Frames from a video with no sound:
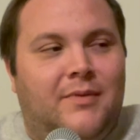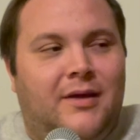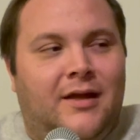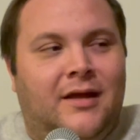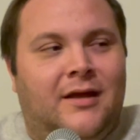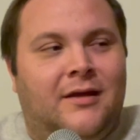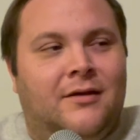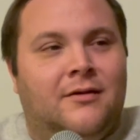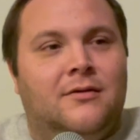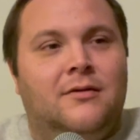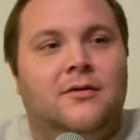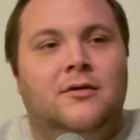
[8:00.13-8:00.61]

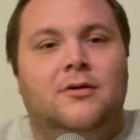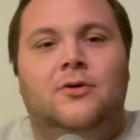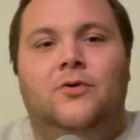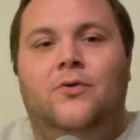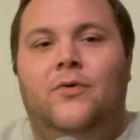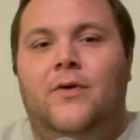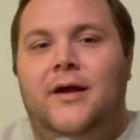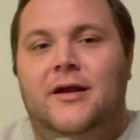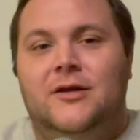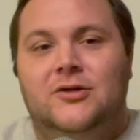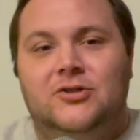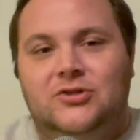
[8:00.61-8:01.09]
man,
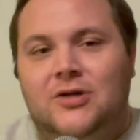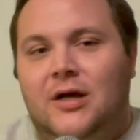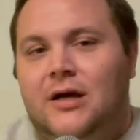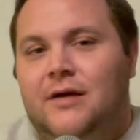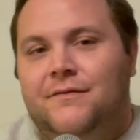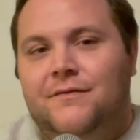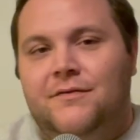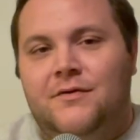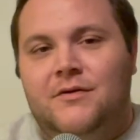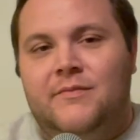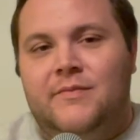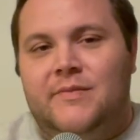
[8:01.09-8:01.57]
create a
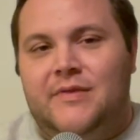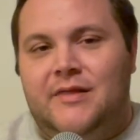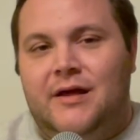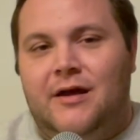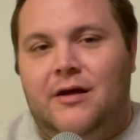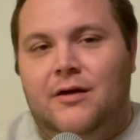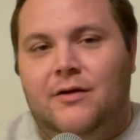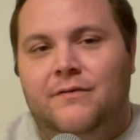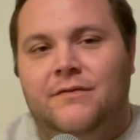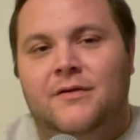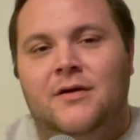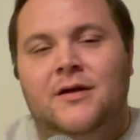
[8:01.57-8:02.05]
shot for
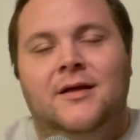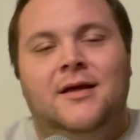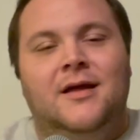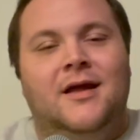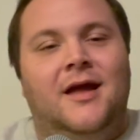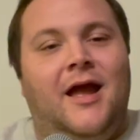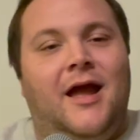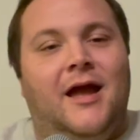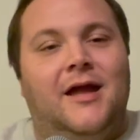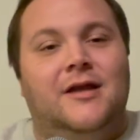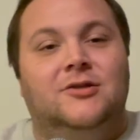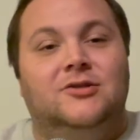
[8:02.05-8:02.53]
himself,
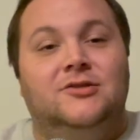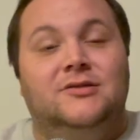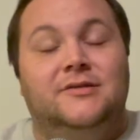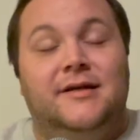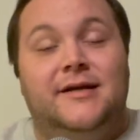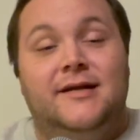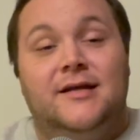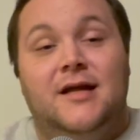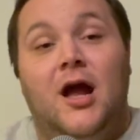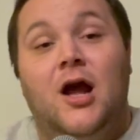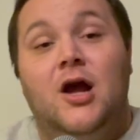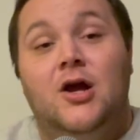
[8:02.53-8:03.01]
and just,
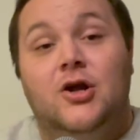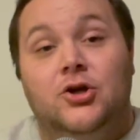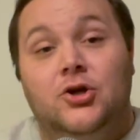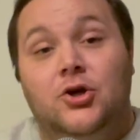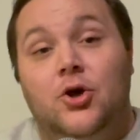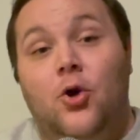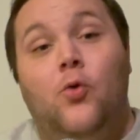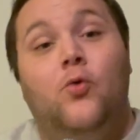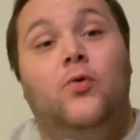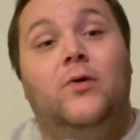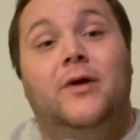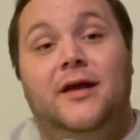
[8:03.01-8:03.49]
like,
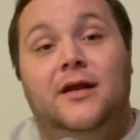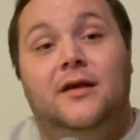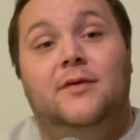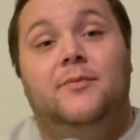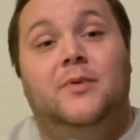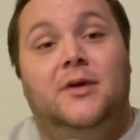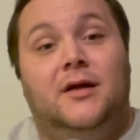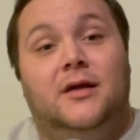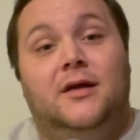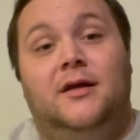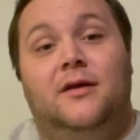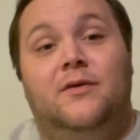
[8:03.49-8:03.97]
go get a
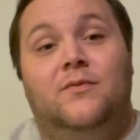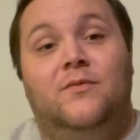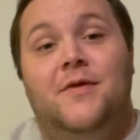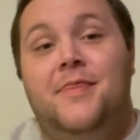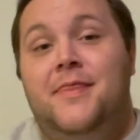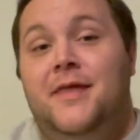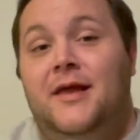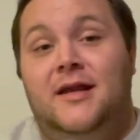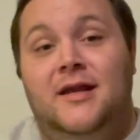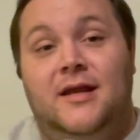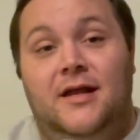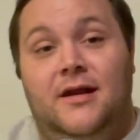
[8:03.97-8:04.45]
bucket
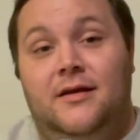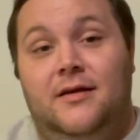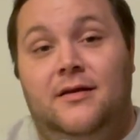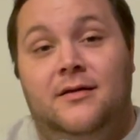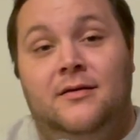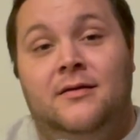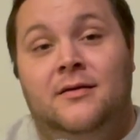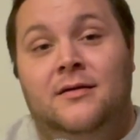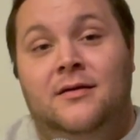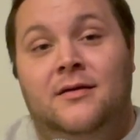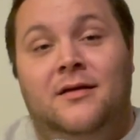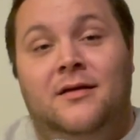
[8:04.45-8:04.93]
when they need it.